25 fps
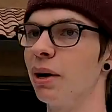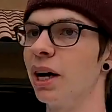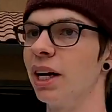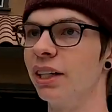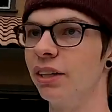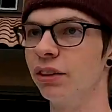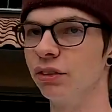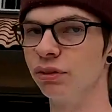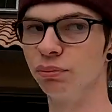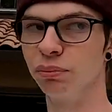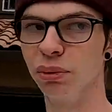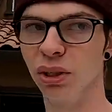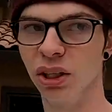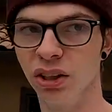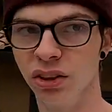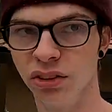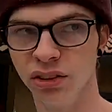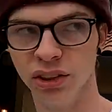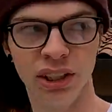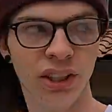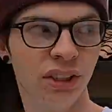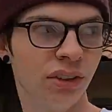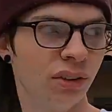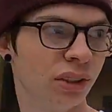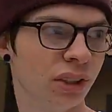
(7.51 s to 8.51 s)
mind is
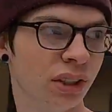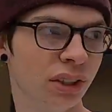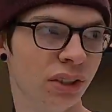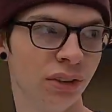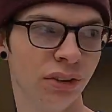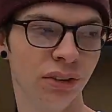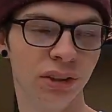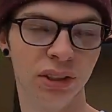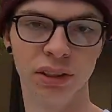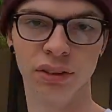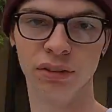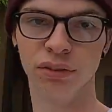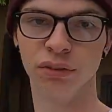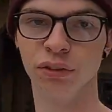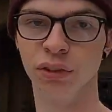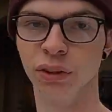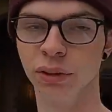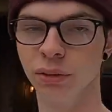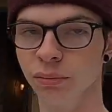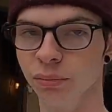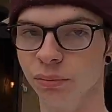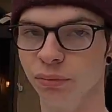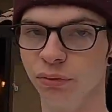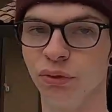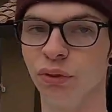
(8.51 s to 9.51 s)
blown that you can do this
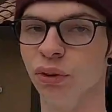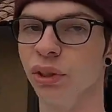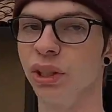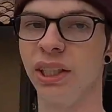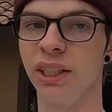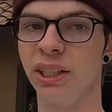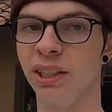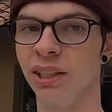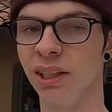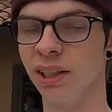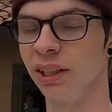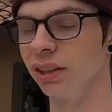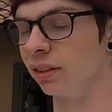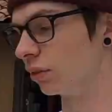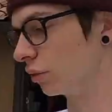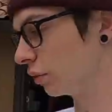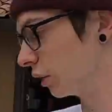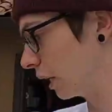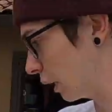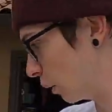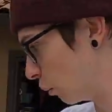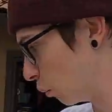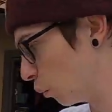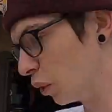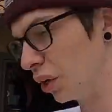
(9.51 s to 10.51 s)
for free. It's
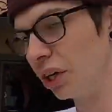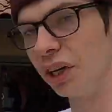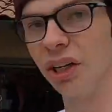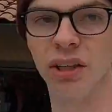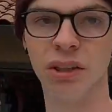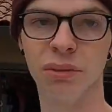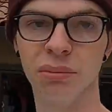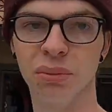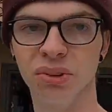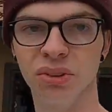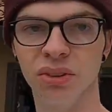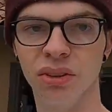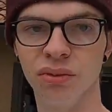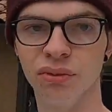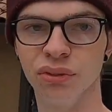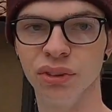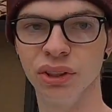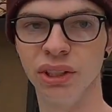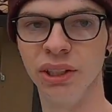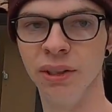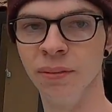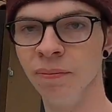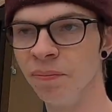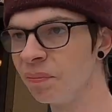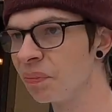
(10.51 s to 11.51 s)
like 100%
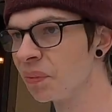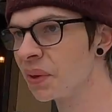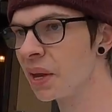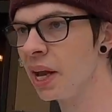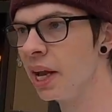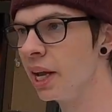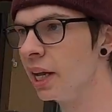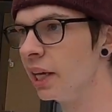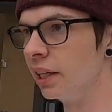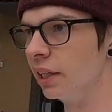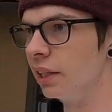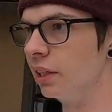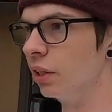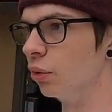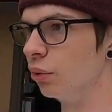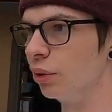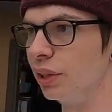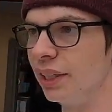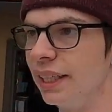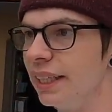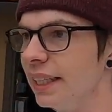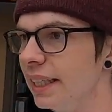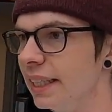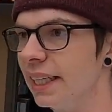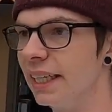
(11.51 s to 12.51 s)
free. You don't
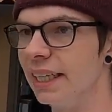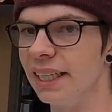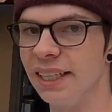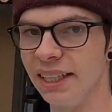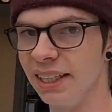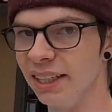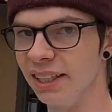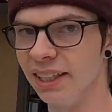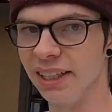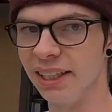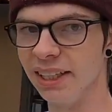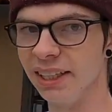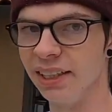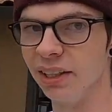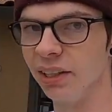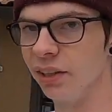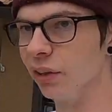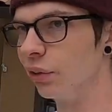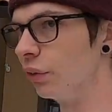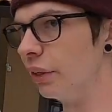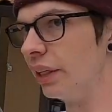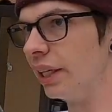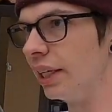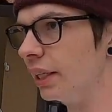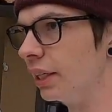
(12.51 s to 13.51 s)
need anything. You
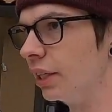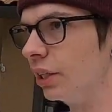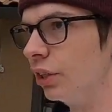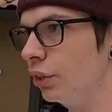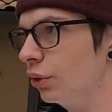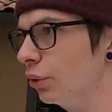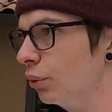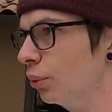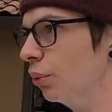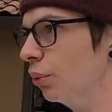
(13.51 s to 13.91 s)
don't need to do.